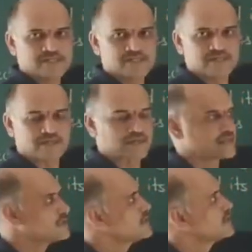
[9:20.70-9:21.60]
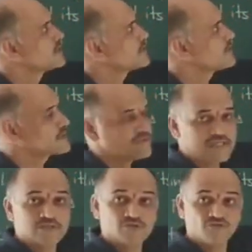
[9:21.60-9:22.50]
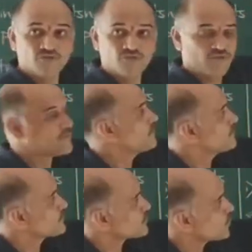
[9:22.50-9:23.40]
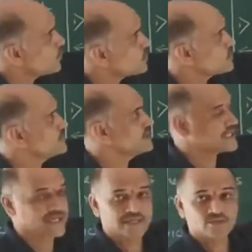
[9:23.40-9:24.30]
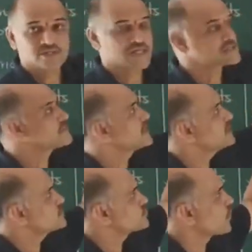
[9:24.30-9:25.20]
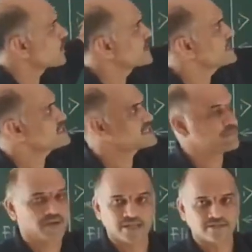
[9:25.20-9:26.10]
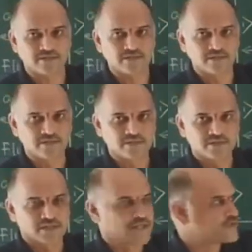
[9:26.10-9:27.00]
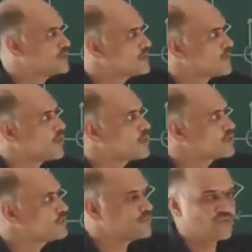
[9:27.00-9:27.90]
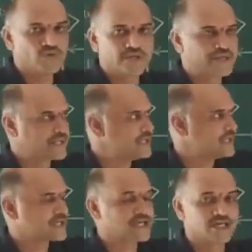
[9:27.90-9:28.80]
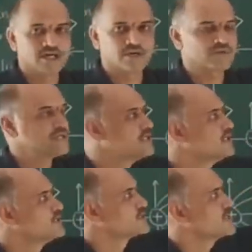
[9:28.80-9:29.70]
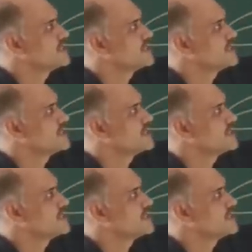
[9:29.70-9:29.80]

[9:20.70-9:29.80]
here, it will go to the negative charge by the shortest path. It will not move in a curve, so it